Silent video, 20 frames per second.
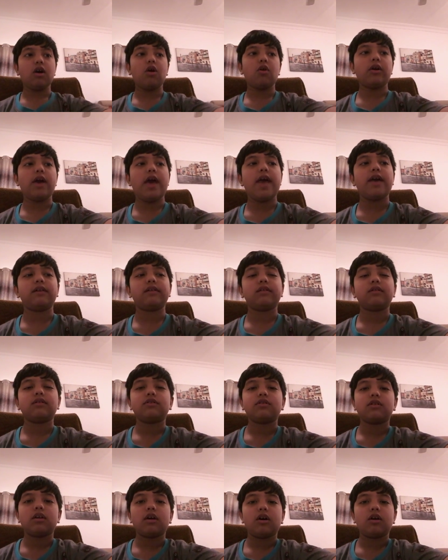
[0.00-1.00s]
Okay,
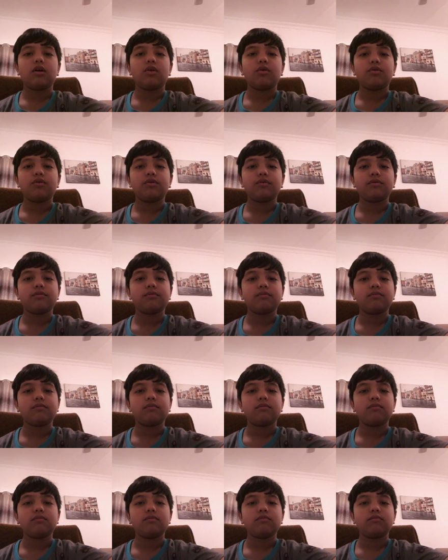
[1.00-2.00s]
so
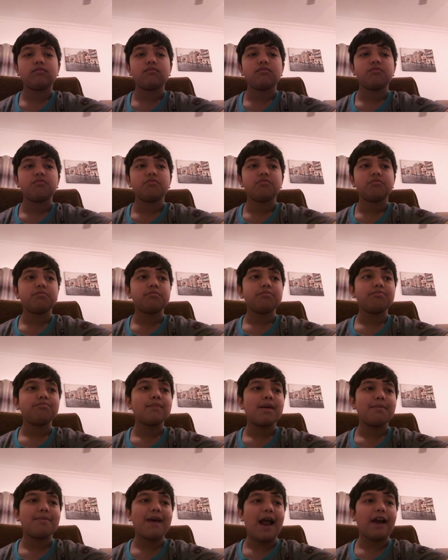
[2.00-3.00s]

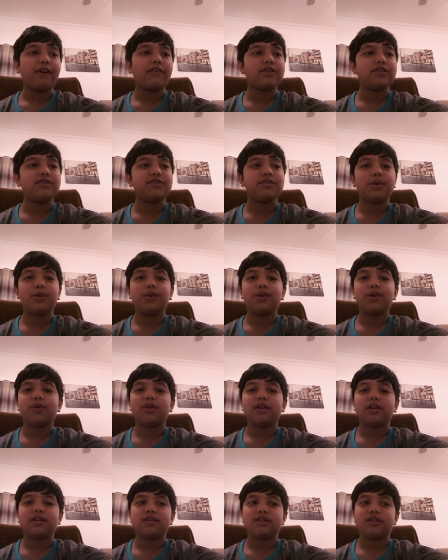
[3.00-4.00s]
my battery's so
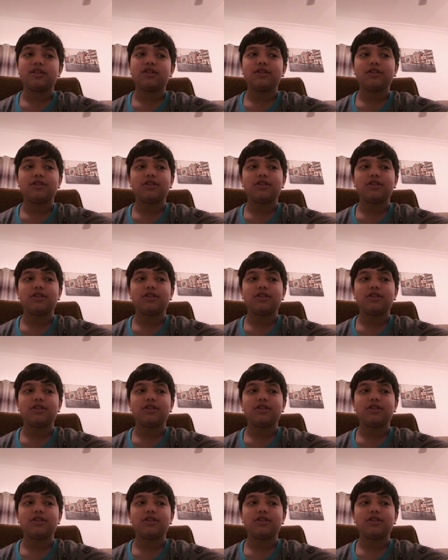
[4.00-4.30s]
low, let's